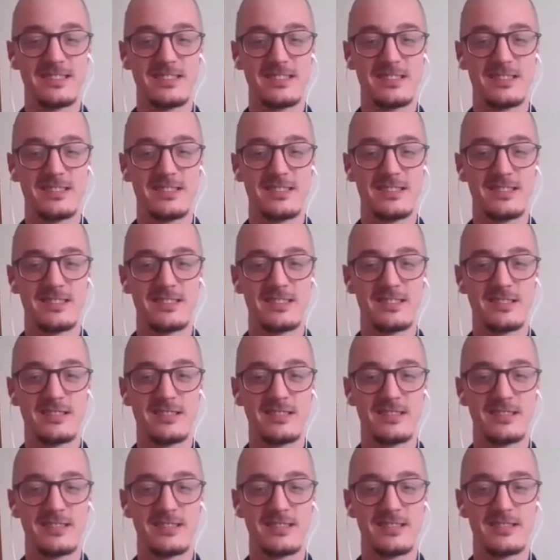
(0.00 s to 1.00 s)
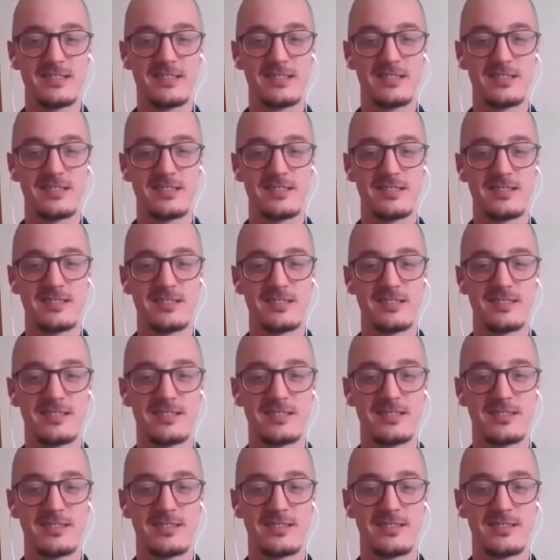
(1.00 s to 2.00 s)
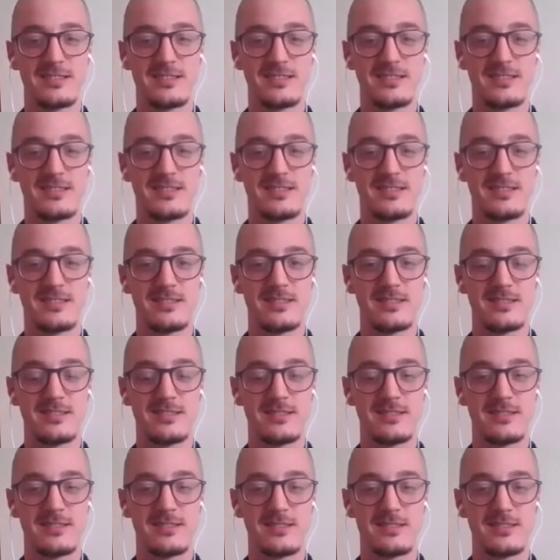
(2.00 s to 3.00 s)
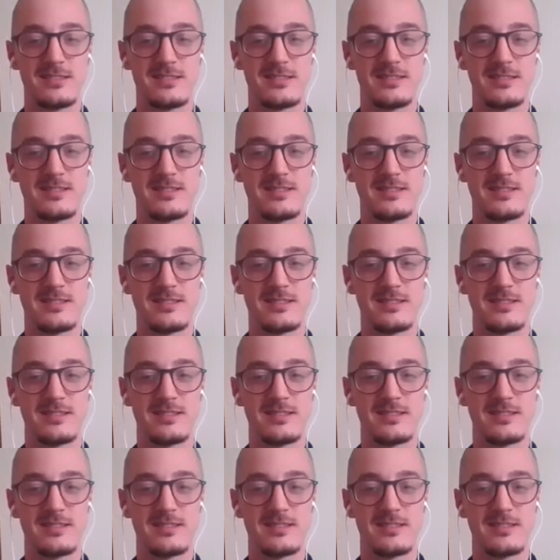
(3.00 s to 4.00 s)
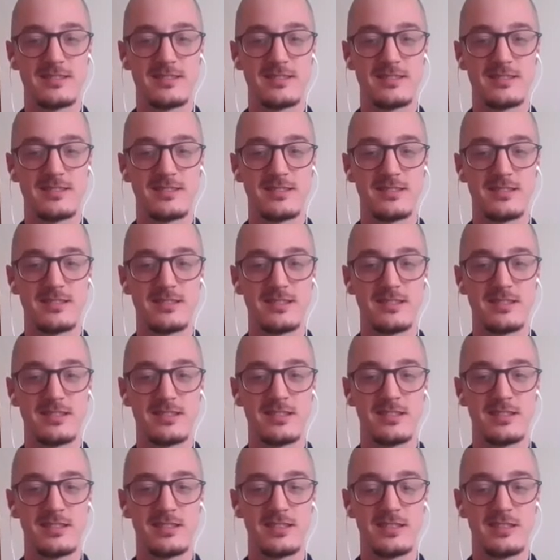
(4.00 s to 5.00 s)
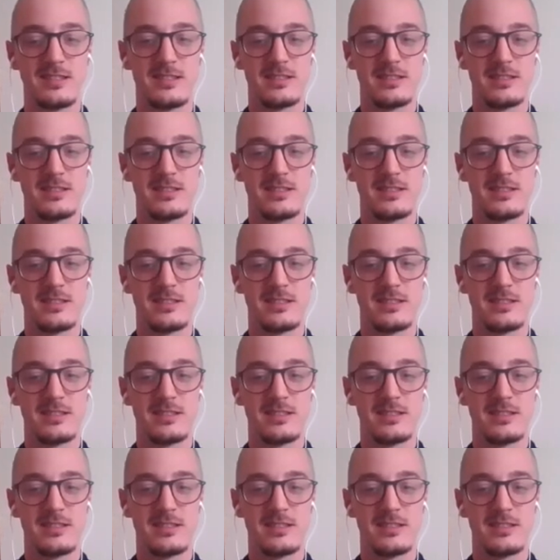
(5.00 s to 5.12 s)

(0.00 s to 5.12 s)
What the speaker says: [no speech]